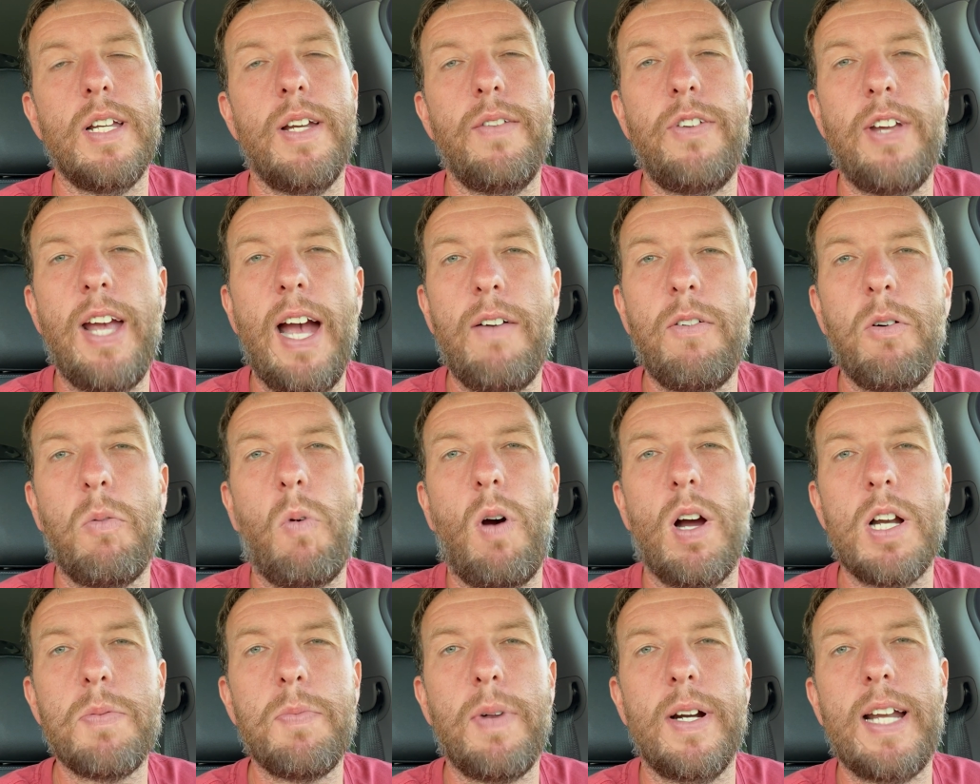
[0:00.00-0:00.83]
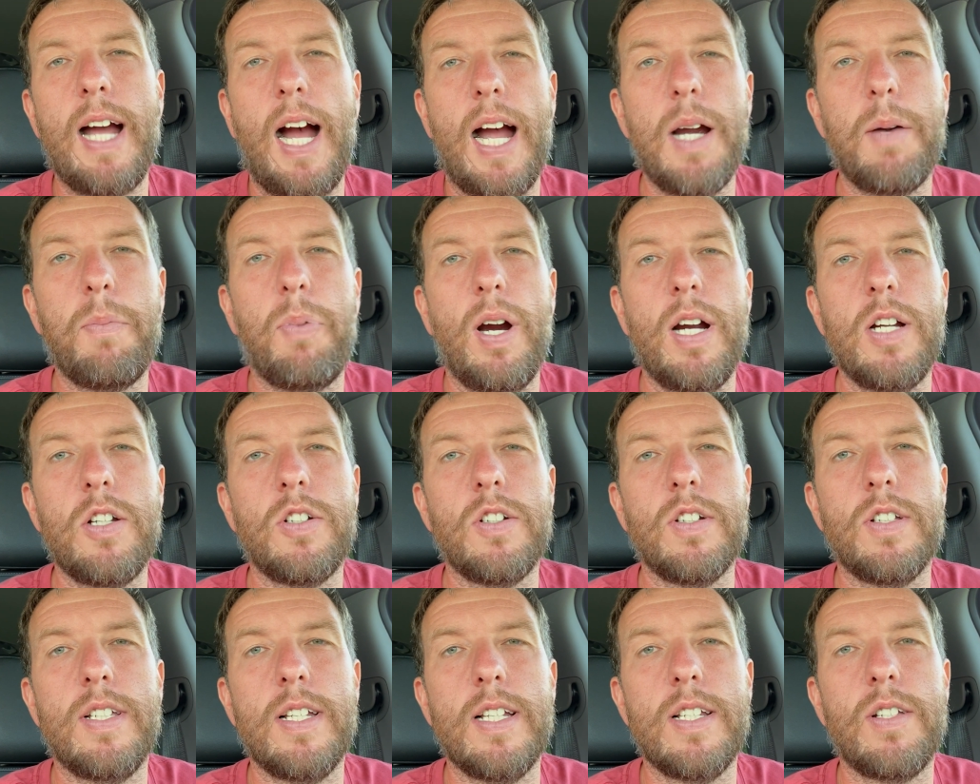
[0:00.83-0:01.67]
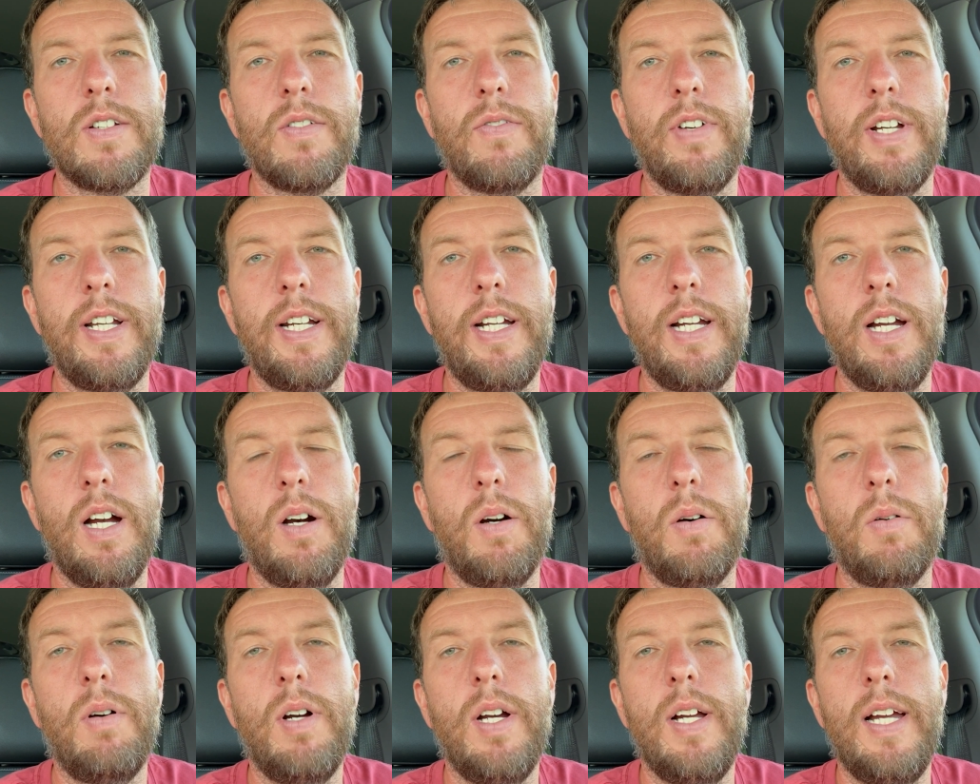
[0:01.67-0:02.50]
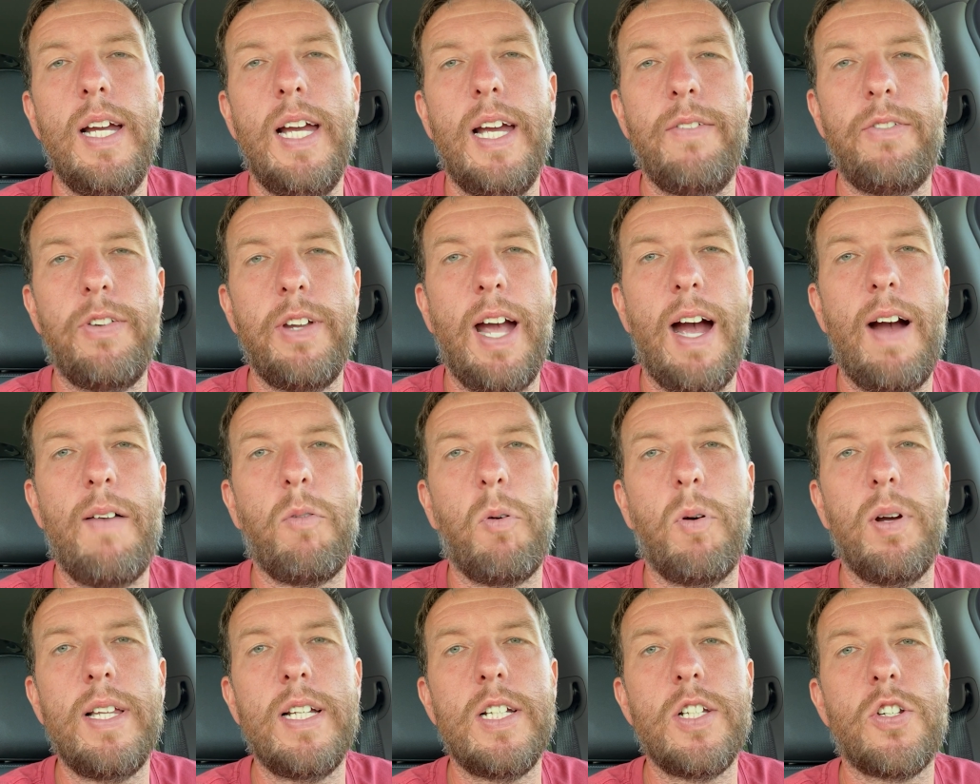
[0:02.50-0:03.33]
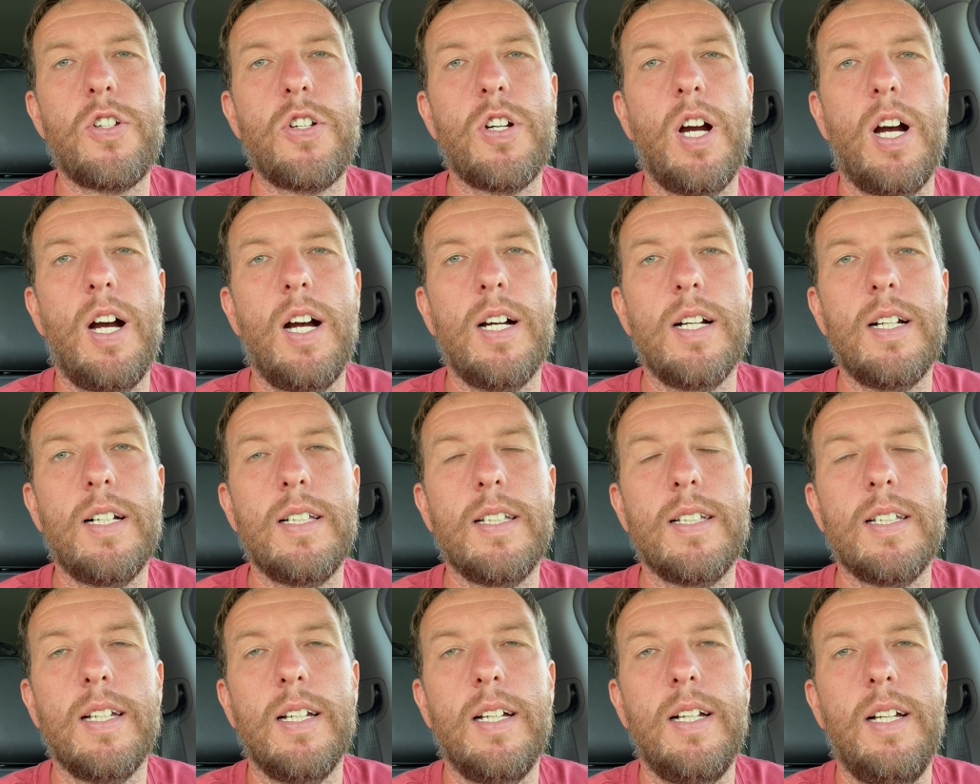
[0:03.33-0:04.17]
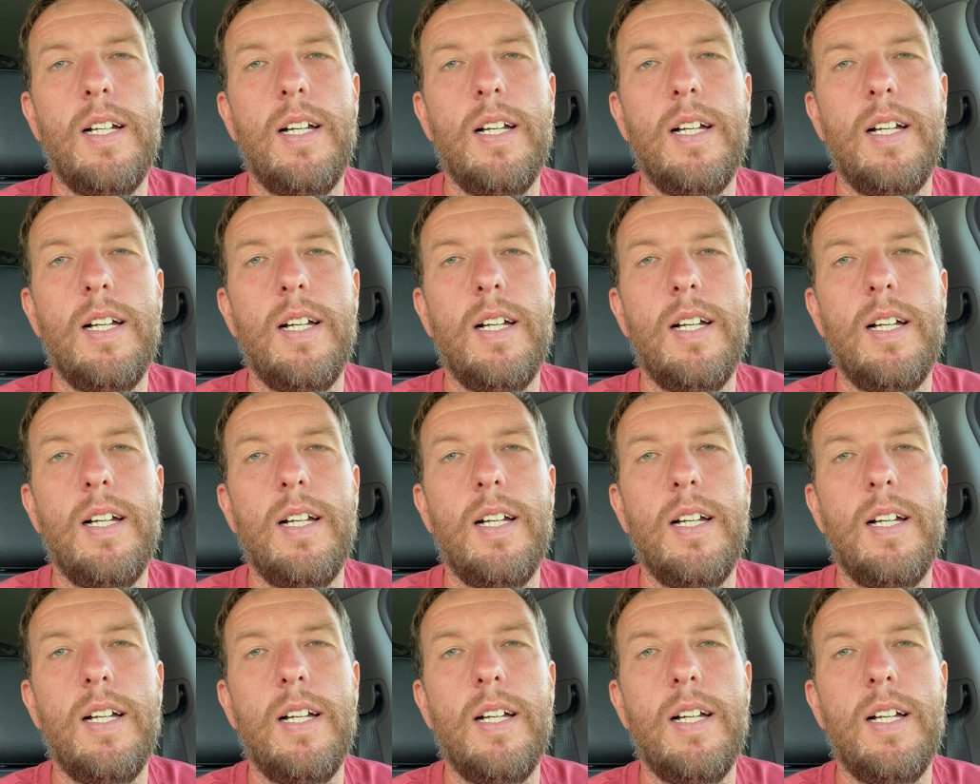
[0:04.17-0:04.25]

If you haven't watched my tire pressure sensor video, if you have one of these trucks,